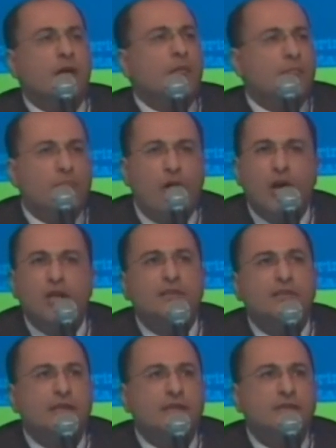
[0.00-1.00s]

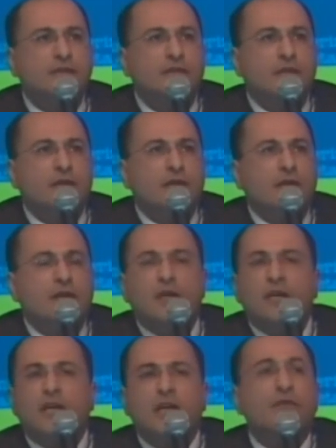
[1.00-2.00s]
Politics,
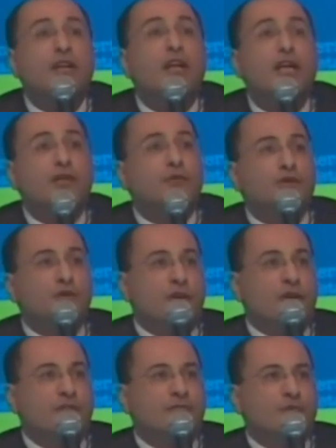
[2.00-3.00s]
even in
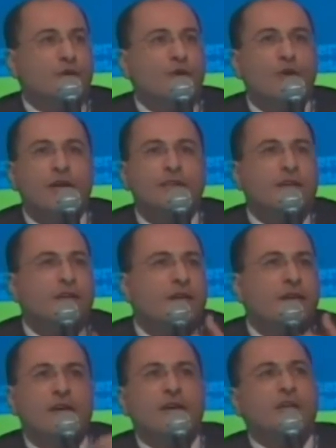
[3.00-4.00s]
literature. When you look at the
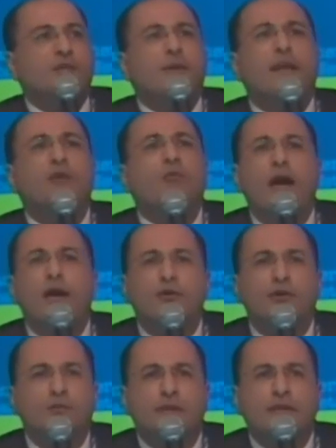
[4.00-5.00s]
Israeli
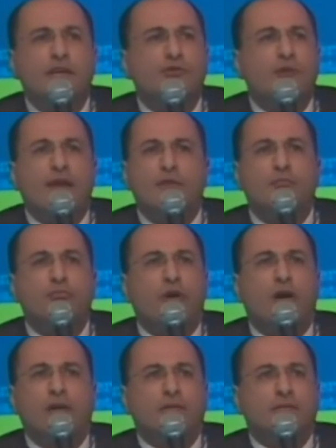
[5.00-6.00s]
writers, when they travel abroad,